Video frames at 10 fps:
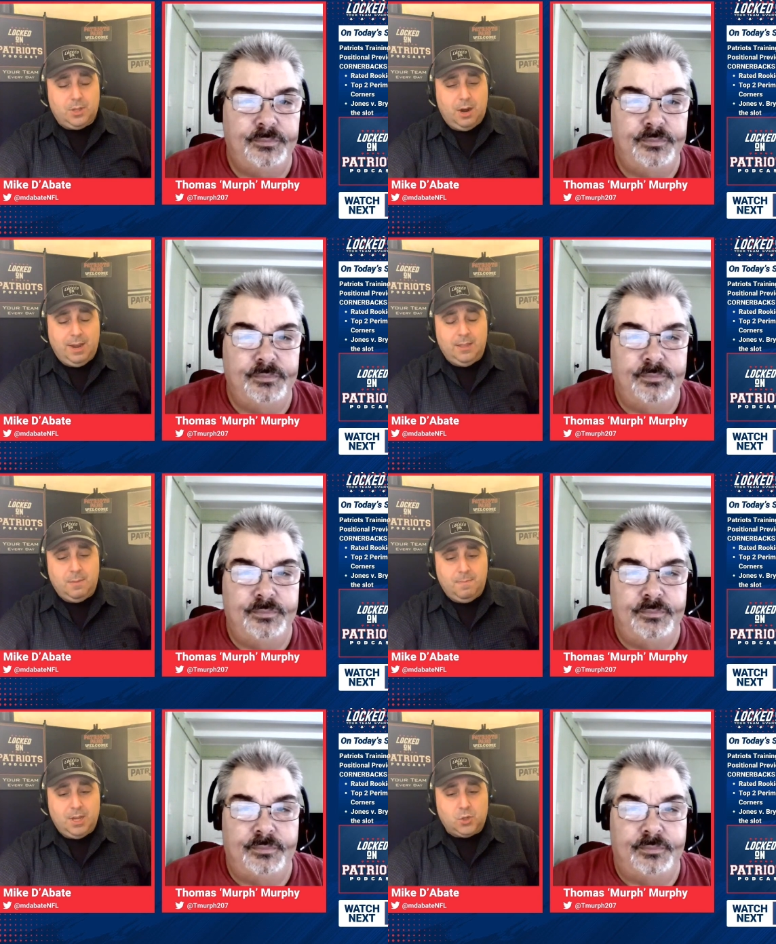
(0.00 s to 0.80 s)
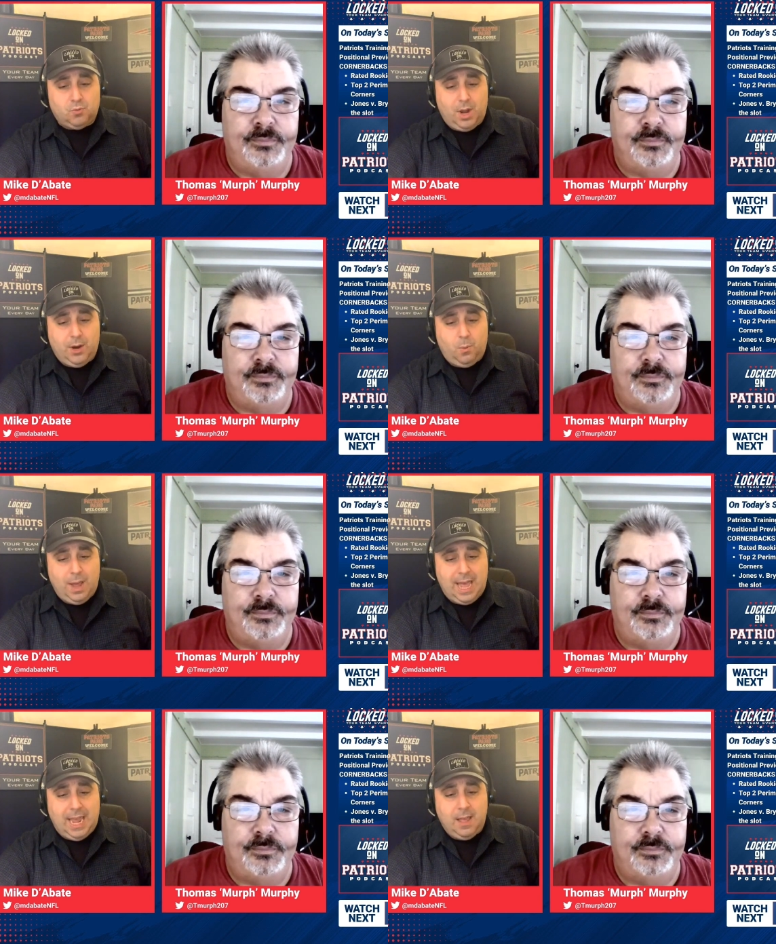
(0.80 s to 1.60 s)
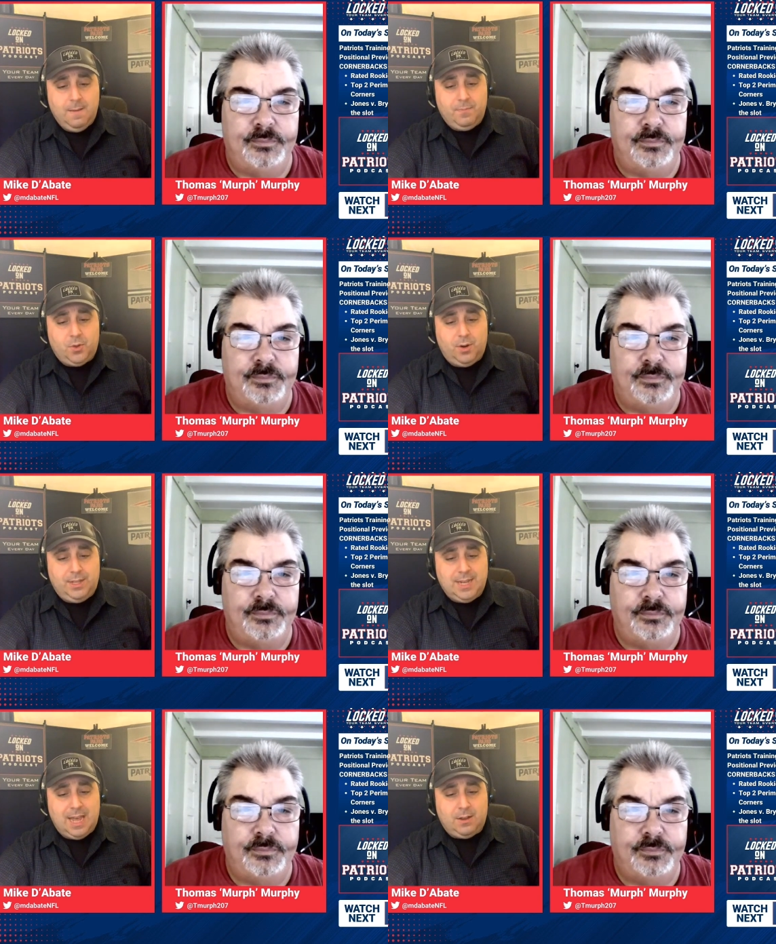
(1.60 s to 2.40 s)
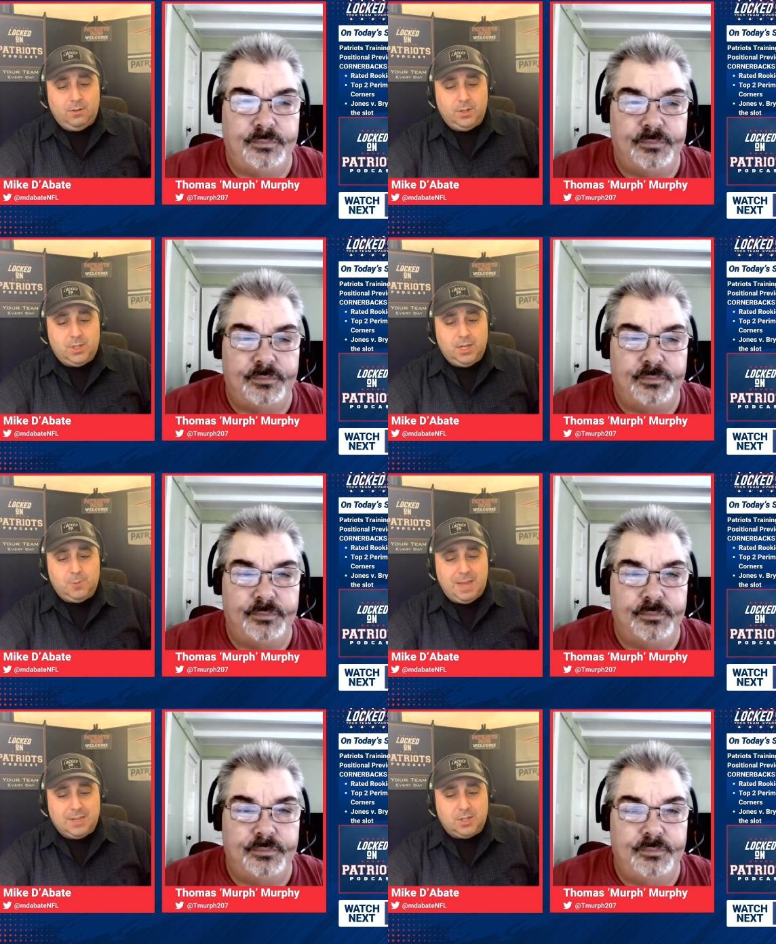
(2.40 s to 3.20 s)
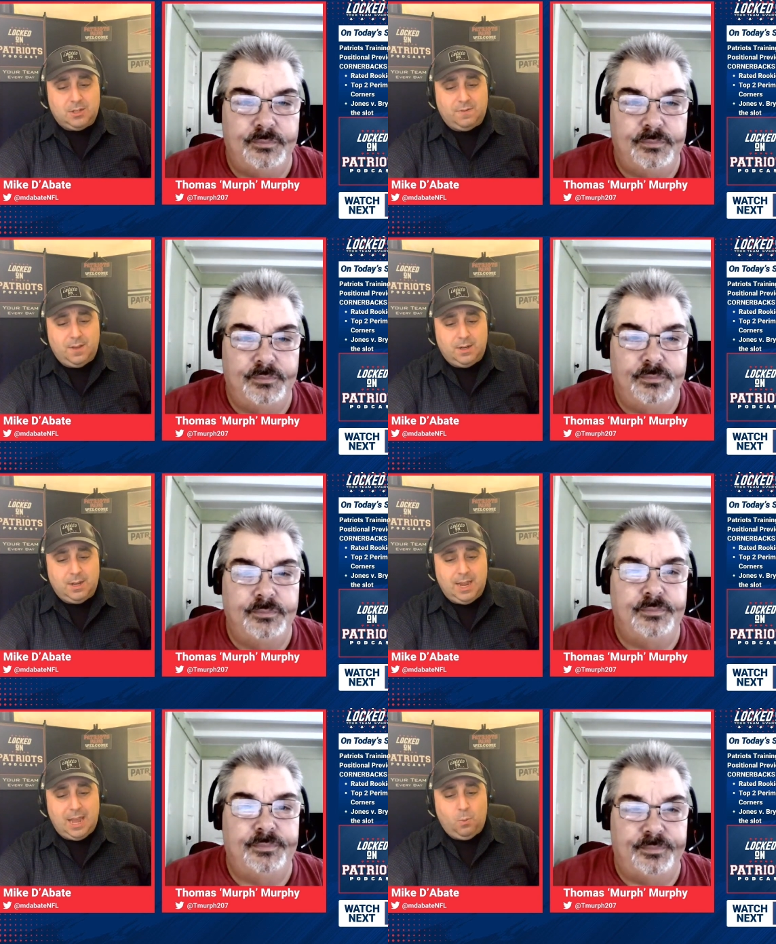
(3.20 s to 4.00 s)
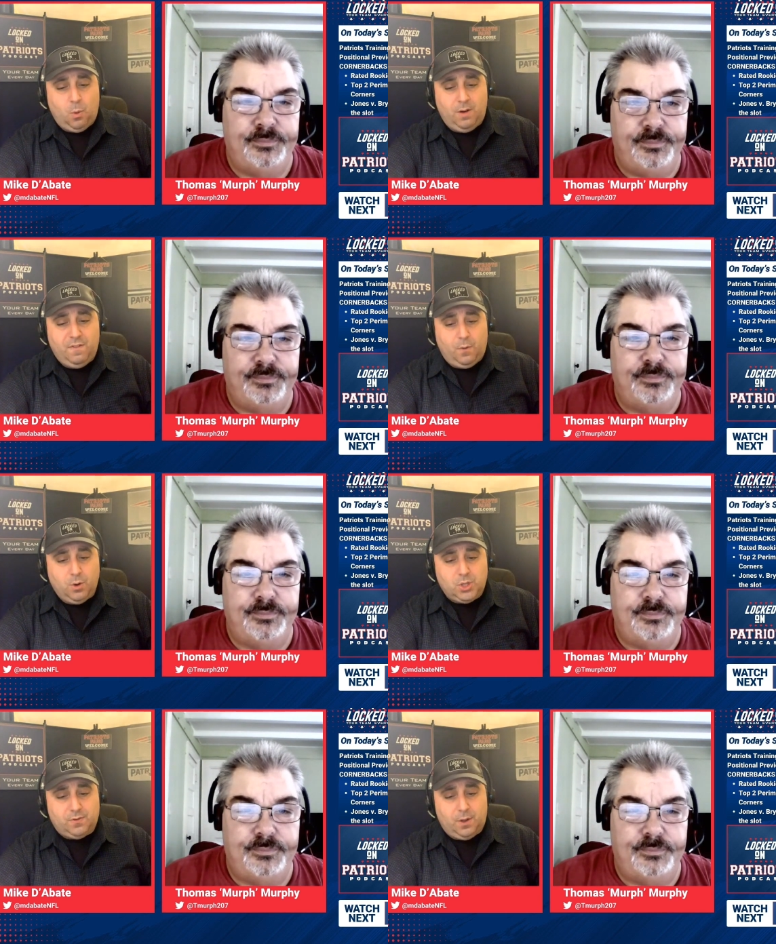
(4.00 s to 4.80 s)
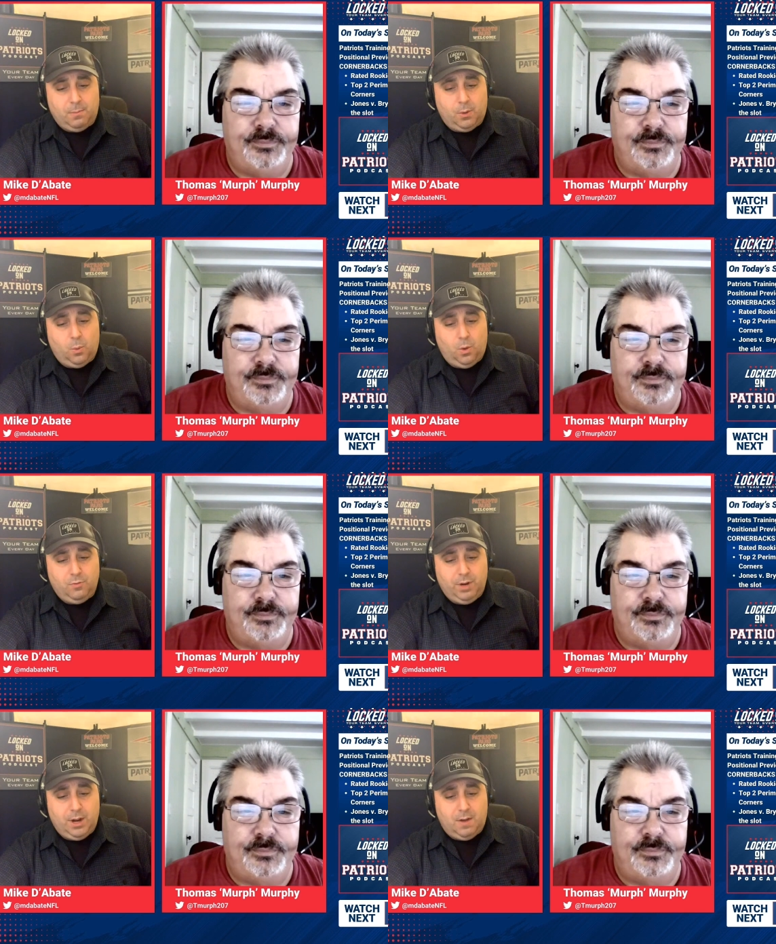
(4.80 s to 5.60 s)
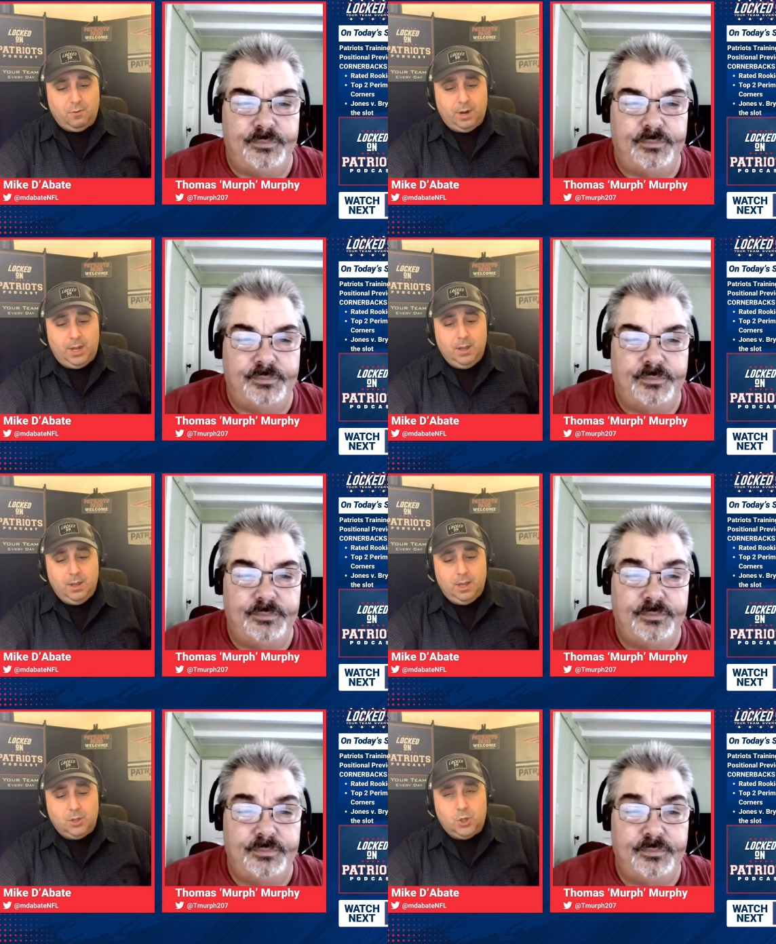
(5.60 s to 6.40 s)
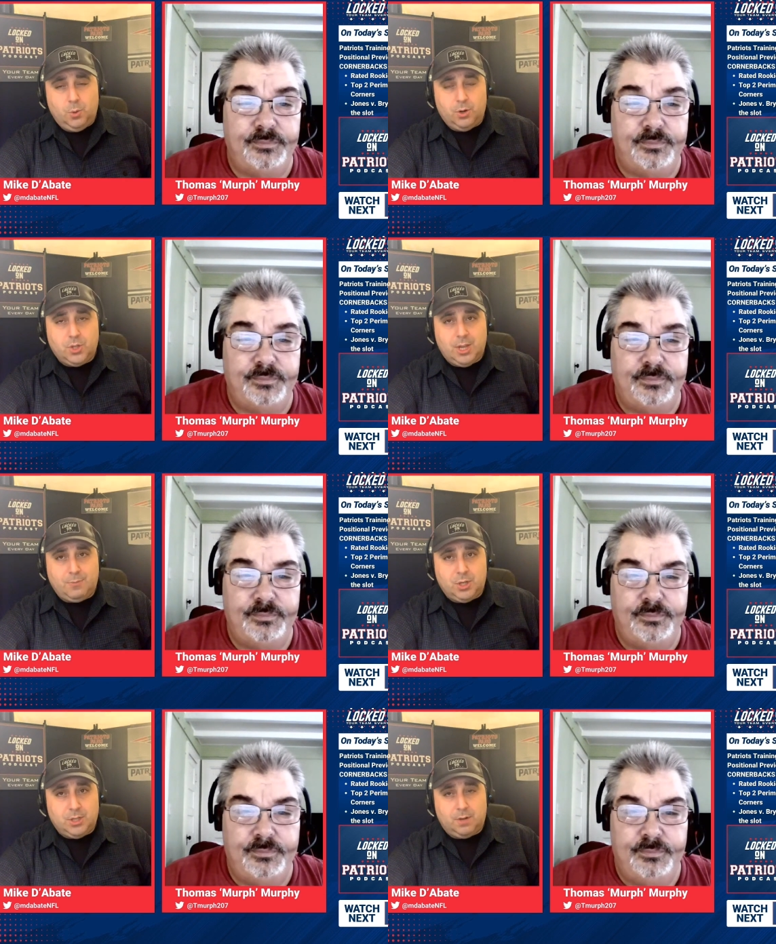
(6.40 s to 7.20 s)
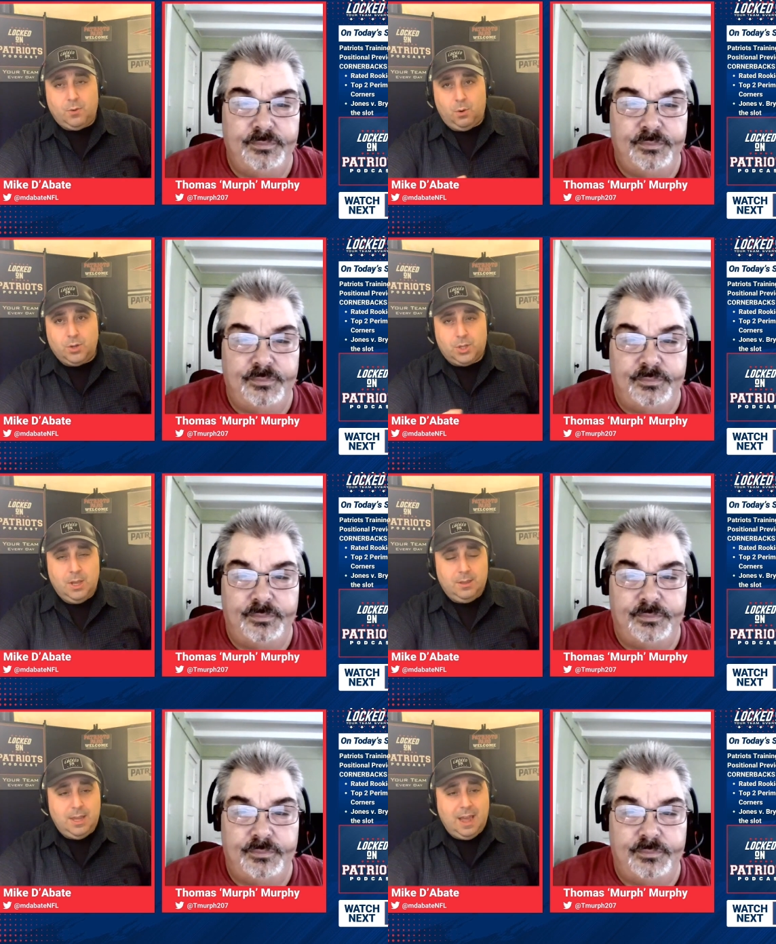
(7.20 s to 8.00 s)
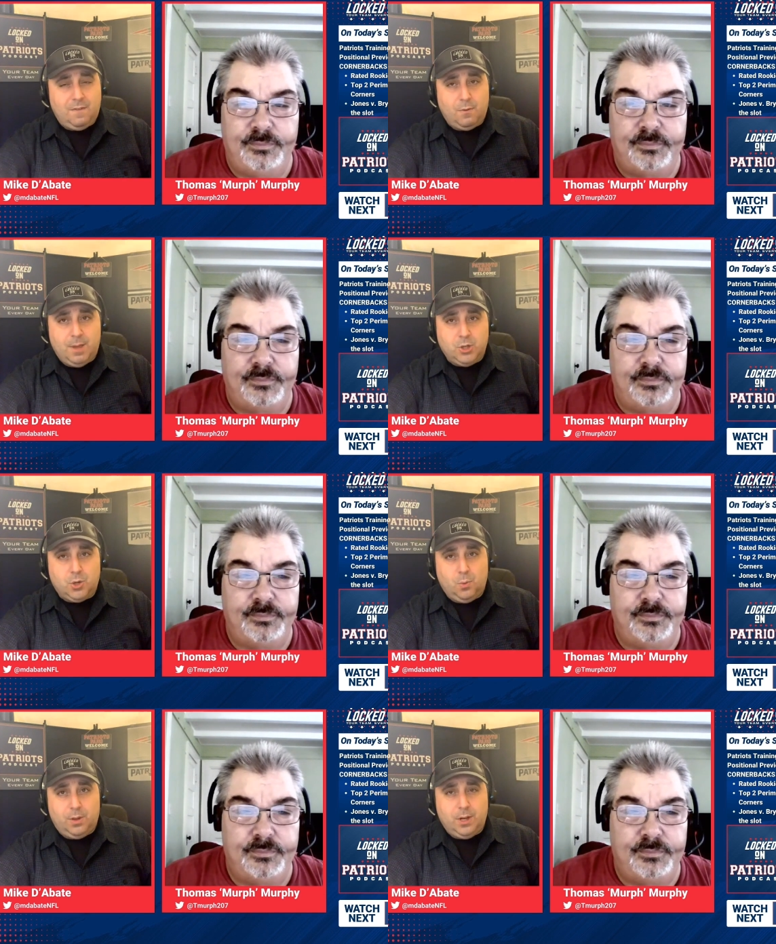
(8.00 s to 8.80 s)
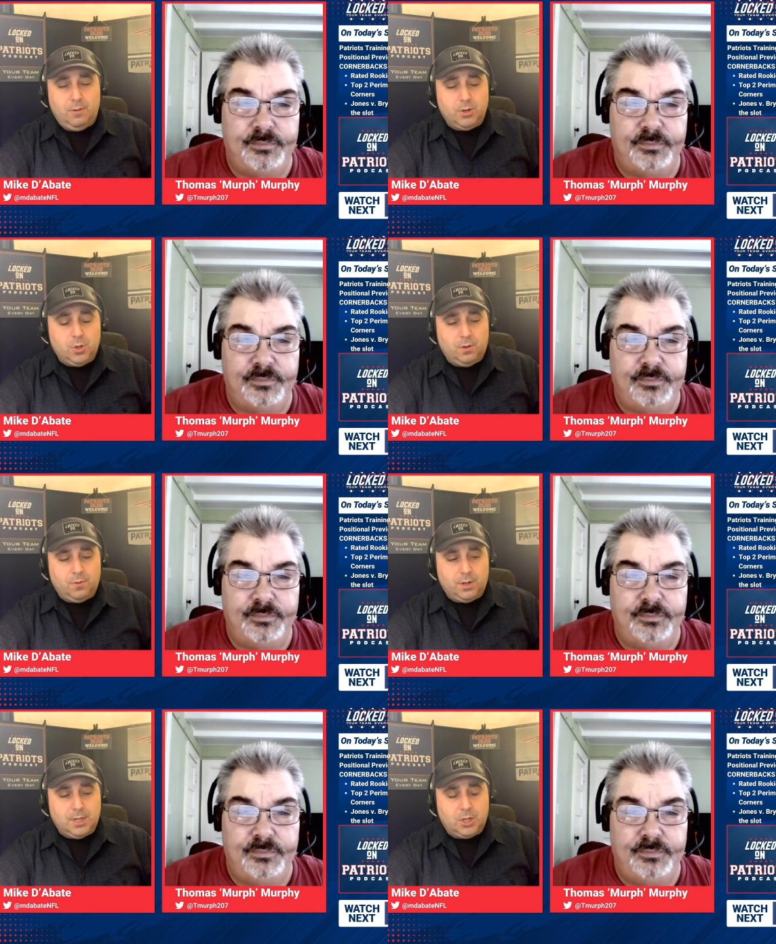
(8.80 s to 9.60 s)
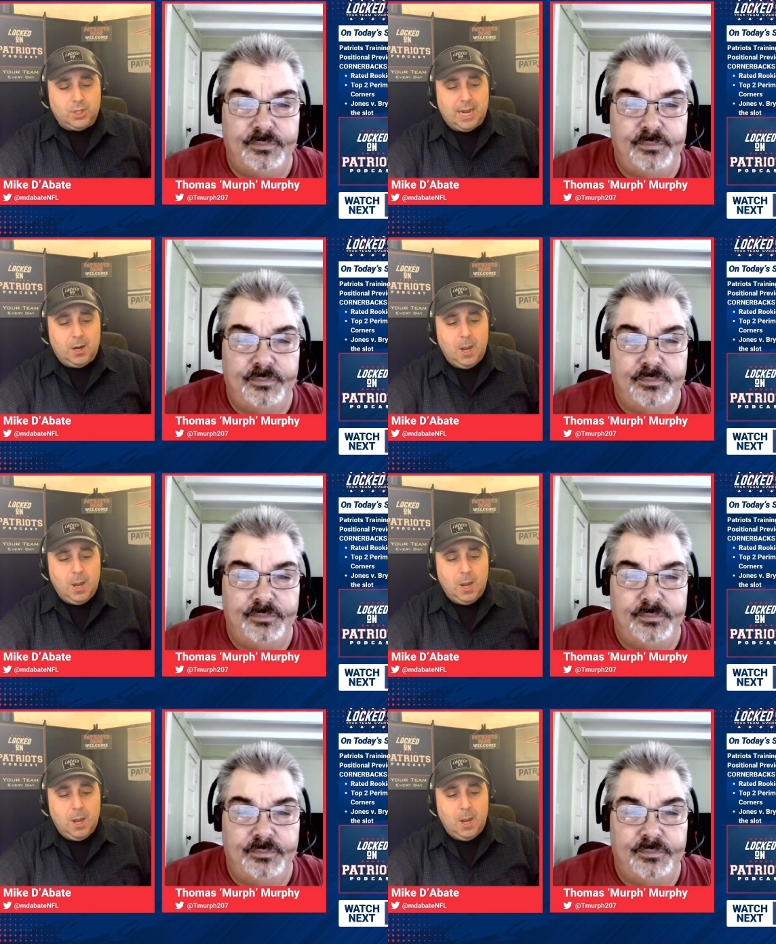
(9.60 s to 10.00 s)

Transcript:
Speaker 1: there in the mix right away. thirty tackles, six passes defended, and one forced fumble, one recovery, and two interceptions. And, of course, the aforementioned one that he returned for a touchdown.